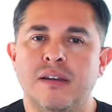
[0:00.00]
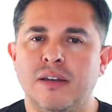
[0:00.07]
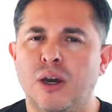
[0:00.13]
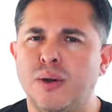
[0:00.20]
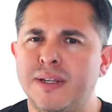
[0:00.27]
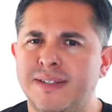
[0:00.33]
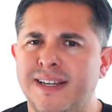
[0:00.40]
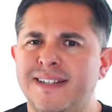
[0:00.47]

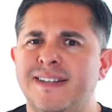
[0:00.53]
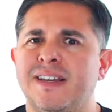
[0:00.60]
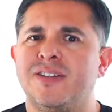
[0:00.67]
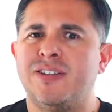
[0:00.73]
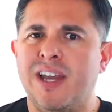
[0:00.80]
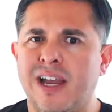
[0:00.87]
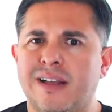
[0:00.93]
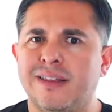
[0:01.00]
Notice I
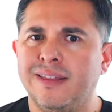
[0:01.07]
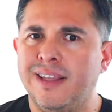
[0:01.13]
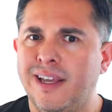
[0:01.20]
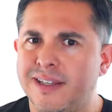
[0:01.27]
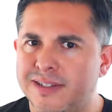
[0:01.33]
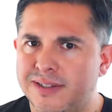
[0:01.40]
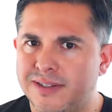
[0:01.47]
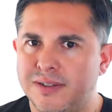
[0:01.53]
said
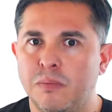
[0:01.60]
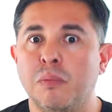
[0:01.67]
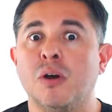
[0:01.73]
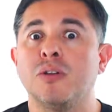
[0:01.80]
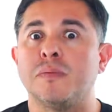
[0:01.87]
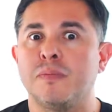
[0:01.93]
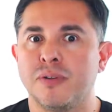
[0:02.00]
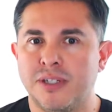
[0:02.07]
checklists,
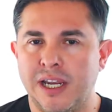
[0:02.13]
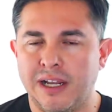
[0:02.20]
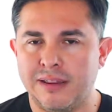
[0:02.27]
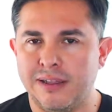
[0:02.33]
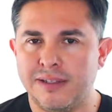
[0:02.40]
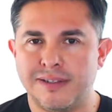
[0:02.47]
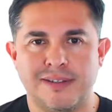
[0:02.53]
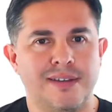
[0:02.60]
multiple
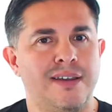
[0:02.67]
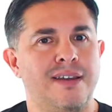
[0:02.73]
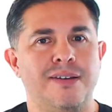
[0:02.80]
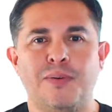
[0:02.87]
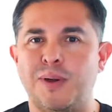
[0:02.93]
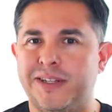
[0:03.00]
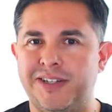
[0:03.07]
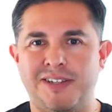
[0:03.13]
checklists,
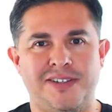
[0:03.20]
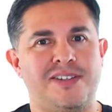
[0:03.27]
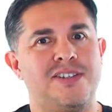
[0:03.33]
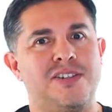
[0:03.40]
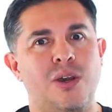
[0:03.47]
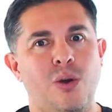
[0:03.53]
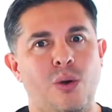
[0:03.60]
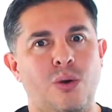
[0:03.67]
which is
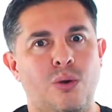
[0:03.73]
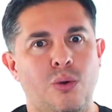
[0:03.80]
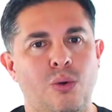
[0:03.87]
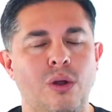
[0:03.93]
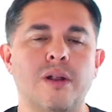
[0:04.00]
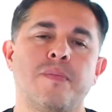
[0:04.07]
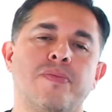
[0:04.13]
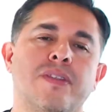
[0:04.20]
so
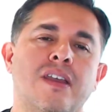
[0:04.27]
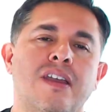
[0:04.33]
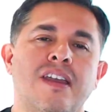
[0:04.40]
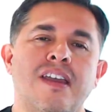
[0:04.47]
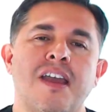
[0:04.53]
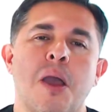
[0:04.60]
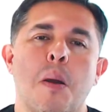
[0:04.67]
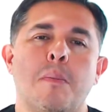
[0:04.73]
cool.
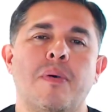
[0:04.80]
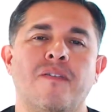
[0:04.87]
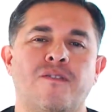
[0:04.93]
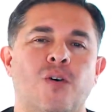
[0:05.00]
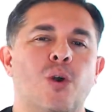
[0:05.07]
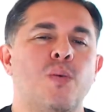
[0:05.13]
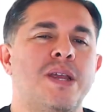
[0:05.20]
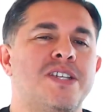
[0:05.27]

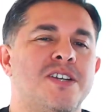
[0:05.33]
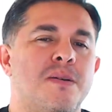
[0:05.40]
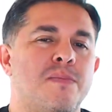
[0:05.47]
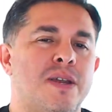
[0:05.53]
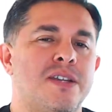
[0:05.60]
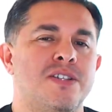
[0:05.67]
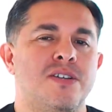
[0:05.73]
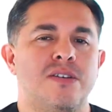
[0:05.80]
Before we
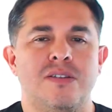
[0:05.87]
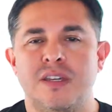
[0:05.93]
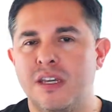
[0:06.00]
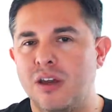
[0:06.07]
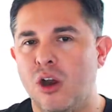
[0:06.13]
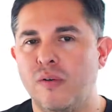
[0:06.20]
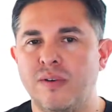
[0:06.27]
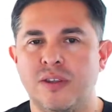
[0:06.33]
jump into
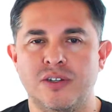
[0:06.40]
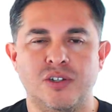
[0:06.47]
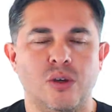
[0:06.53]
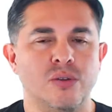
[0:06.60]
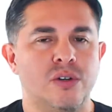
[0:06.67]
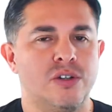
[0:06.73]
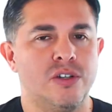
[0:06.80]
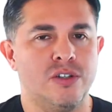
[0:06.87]
the
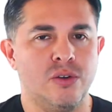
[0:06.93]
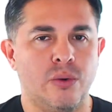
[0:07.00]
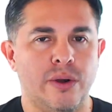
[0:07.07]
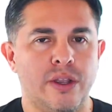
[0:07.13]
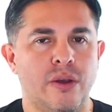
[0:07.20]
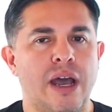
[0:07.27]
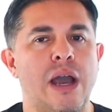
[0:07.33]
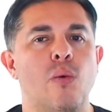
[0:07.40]
over-the-shoulder
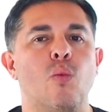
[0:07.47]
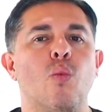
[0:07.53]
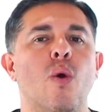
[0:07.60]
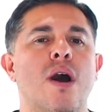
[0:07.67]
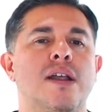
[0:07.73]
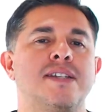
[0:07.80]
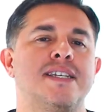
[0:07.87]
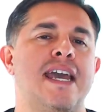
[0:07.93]
tutorial, I
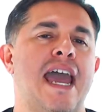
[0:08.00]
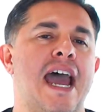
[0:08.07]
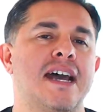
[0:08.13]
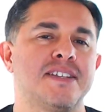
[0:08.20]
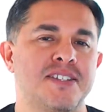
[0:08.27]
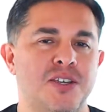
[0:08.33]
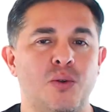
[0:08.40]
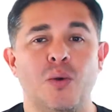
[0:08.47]
want to
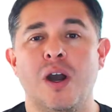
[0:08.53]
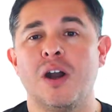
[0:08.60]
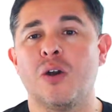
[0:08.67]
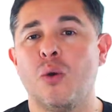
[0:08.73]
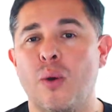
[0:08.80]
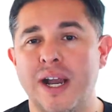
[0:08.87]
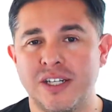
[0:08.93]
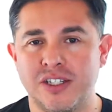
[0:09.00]
ask you a
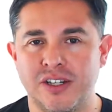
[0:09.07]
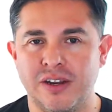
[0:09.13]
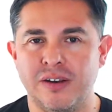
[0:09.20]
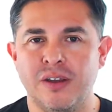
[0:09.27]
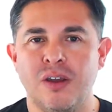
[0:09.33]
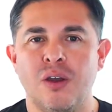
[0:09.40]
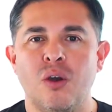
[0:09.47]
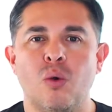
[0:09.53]

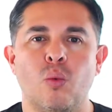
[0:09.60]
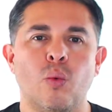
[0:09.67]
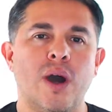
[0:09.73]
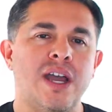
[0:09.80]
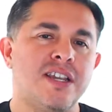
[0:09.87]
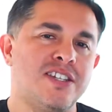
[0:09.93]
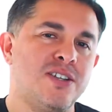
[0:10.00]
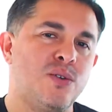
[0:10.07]
question.
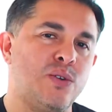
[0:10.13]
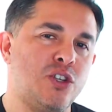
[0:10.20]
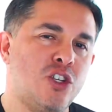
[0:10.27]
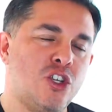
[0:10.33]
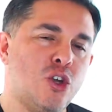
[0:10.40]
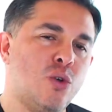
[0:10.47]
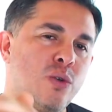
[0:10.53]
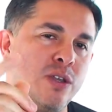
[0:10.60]
What do
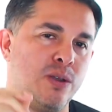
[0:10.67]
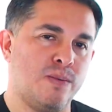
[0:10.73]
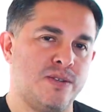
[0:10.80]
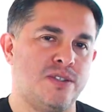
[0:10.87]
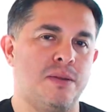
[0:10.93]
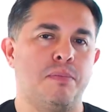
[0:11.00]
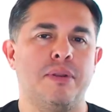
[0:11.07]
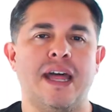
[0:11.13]
you
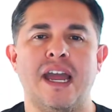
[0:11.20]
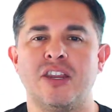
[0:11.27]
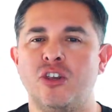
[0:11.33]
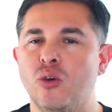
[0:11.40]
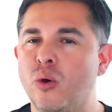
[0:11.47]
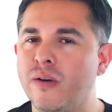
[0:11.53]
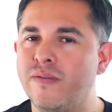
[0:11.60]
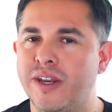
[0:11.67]
use to plan
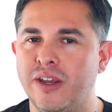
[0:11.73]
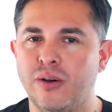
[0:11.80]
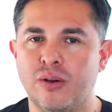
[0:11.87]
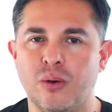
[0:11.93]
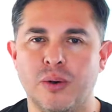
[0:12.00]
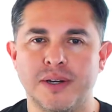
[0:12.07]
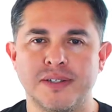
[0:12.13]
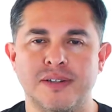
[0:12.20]
your video
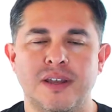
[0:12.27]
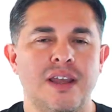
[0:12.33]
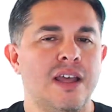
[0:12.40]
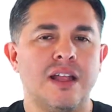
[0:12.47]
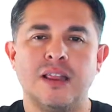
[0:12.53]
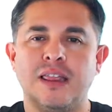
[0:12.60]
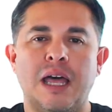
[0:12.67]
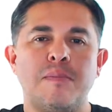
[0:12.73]
course?
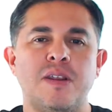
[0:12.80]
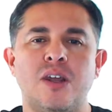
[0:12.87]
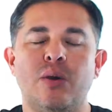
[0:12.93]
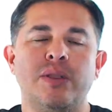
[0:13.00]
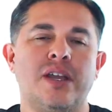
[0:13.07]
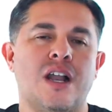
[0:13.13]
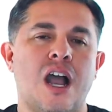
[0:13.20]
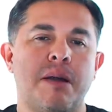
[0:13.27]
Let me know
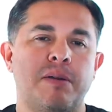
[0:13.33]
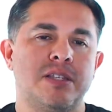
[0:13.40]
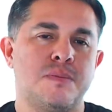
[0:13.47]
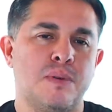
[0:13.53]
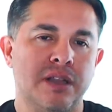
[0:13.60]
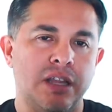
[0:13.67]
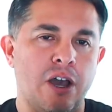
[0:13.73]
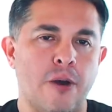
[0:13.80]
in the
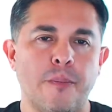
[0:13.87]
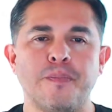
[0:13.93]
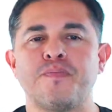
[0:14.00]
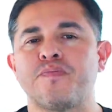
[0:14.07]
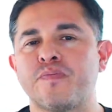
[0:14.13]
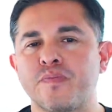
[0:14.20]
comments below.